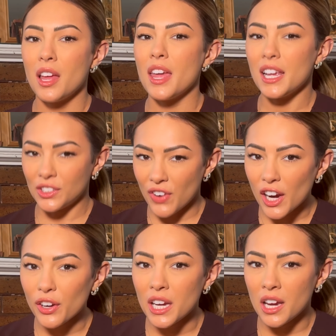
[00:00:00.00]
It's
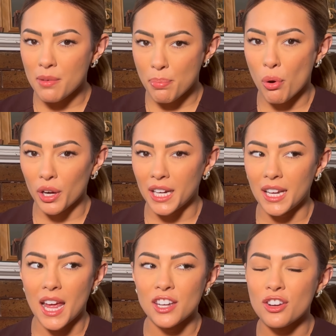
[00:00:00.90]
very important
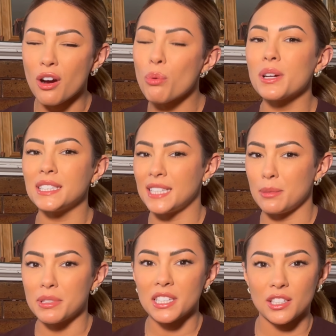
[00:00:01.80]
and no one
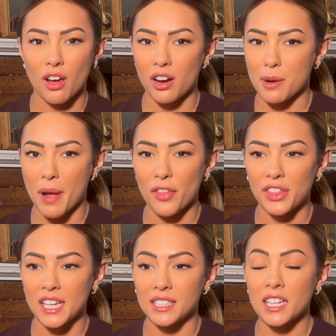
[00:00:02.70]
seems to talk about
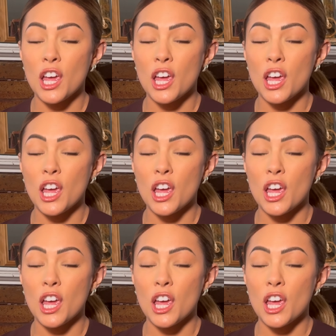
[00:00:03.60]
this.